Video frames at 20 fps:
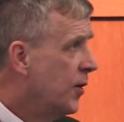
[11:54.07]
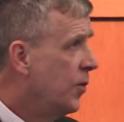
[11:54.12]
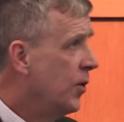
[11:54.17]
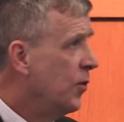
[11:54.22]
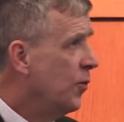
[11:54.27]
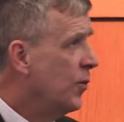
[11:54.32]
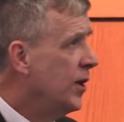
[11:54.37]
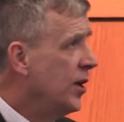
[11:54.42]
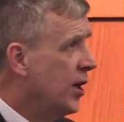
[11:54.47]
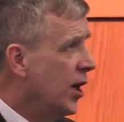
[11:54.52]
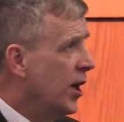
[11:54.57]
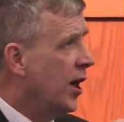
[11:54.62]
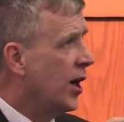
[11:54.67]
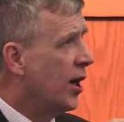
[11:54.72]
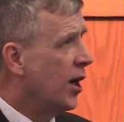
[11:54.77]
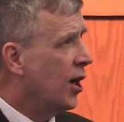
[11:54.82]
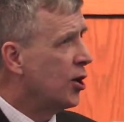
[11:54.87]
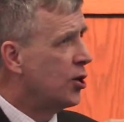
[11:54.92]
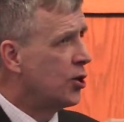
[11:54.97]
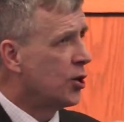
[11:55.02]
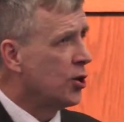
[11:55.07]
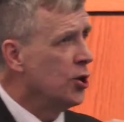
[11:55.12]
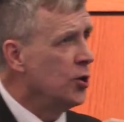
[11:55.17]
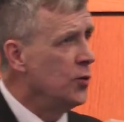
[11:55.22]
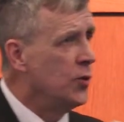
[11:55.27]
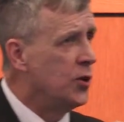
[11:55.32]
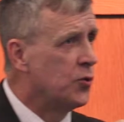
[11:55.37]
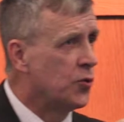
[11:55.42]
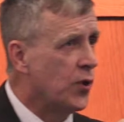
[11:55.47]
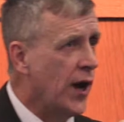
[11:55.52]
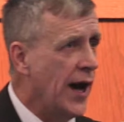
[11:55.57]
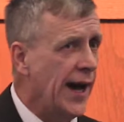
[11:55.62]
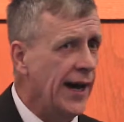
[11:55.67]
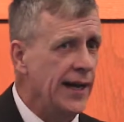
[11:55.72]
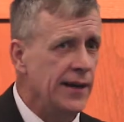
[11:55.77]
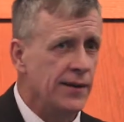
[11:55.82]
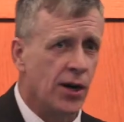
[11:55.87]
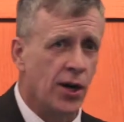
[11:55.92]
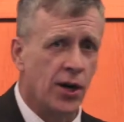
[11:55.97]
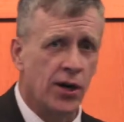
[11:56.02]
When a girl would
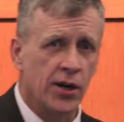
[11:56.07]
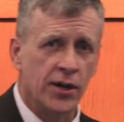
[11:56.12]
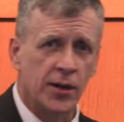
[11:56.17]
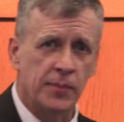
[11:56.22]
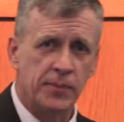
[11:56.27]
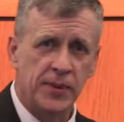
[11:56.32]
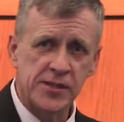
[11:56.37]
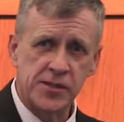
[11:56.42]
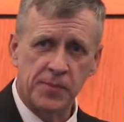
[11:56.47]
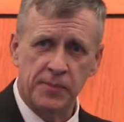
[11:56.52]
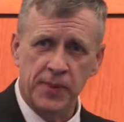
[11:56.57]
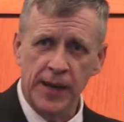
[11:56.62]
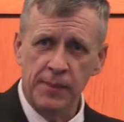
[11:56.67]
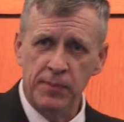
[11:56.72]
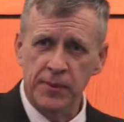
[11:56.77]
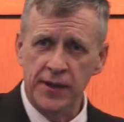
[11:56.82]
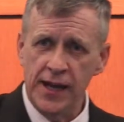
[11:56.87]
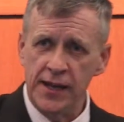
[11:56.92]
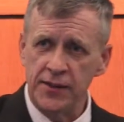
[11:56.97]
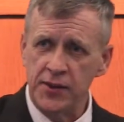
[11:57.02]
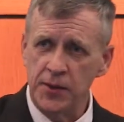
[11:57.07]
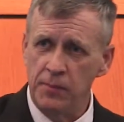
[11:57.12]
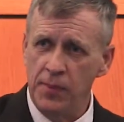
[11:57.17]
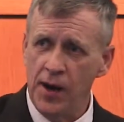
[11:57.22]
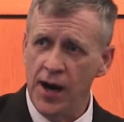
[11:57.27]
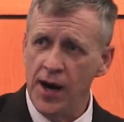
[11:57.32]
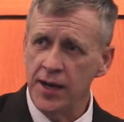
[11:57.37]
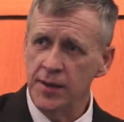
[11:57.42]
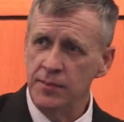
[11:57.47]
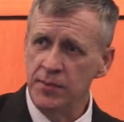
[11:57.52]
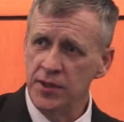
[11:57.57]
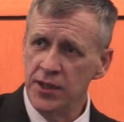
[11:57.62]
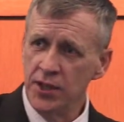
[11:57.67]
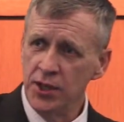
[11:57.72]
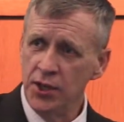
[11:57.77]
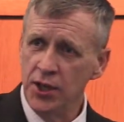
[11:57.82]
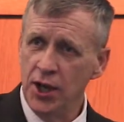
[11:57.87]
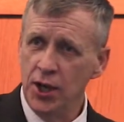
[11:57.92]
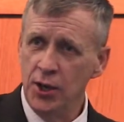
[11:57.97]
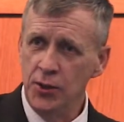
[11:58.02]
write on a piece of paper down at the bottom a
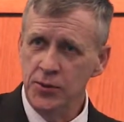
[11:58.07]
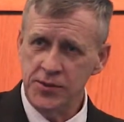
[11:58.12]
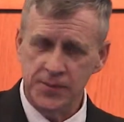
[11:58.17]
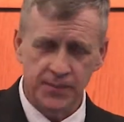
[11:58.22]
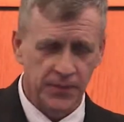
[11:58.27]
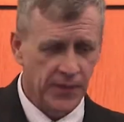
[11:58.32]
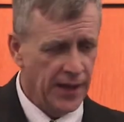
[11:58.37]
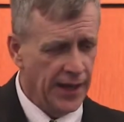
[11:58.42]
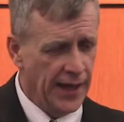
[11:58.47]
little note,